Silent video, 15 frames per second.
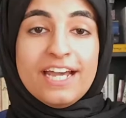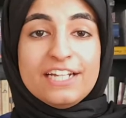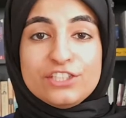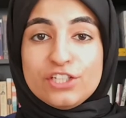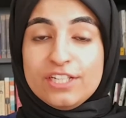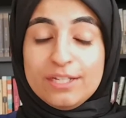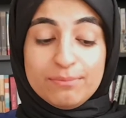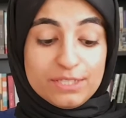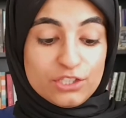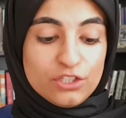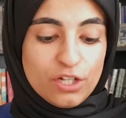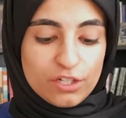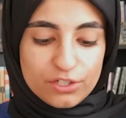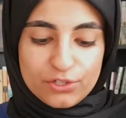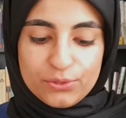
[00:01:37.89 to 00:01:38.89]
H&M is
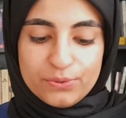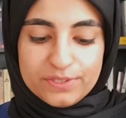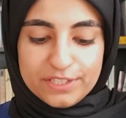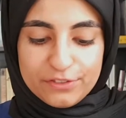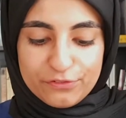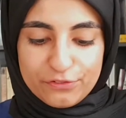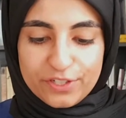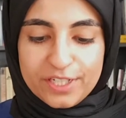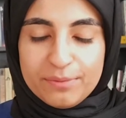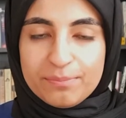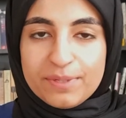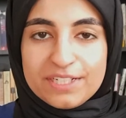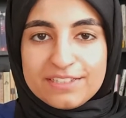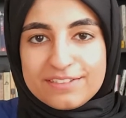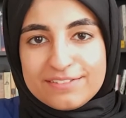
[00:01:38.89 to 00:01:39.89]
not cruelty free,
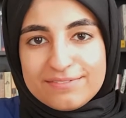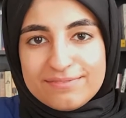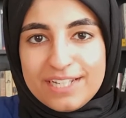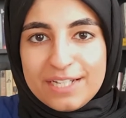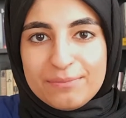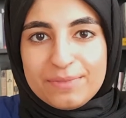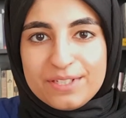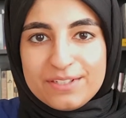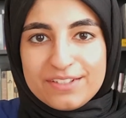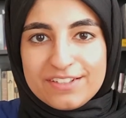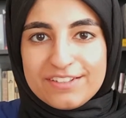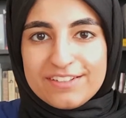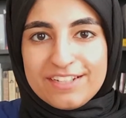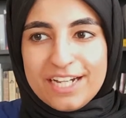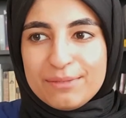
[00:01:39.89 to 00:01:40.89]
but I
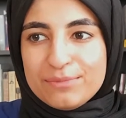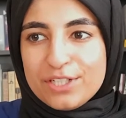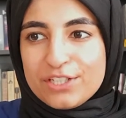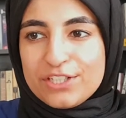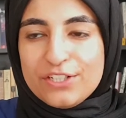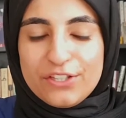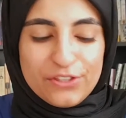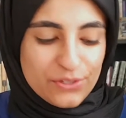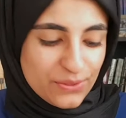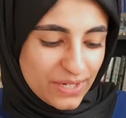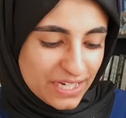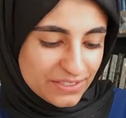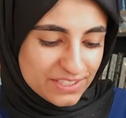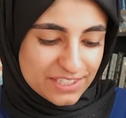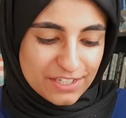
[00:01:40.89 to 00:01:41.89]
mean, I'm not gonna throw
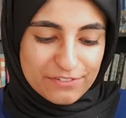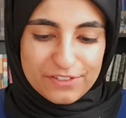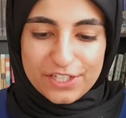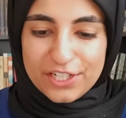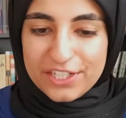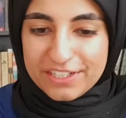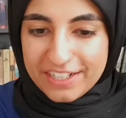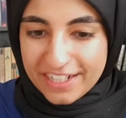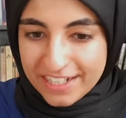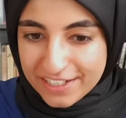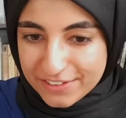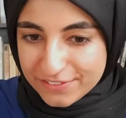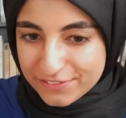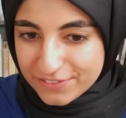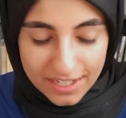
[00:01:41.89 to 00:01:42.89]
out stuff that I already
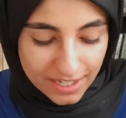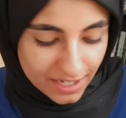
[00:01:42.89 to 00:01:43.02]
have.